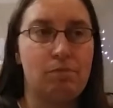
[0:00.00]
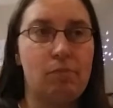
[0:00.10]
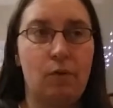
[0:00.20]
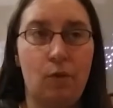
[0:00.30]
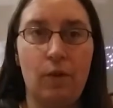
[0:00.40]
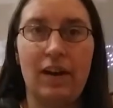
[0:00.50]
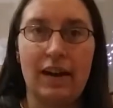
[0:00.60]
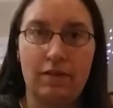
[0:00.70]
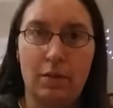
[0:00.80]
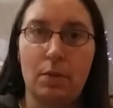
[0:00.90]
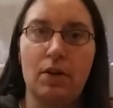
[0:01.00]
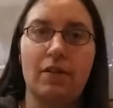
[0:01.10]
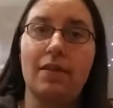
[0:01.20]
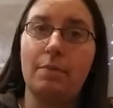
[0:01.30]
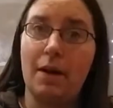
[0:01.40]
before they give the
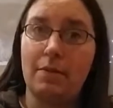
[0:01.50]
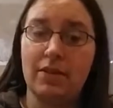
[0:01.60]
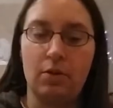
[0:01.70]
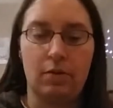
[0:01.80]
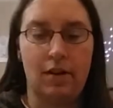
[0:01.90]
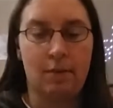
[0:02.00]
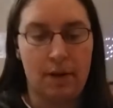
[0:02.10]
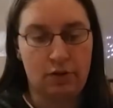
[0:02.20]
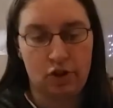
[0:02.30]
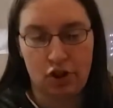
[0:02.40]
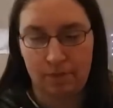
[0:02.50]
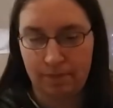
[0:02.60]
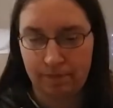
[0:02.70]
birth and the babies go into the pouch.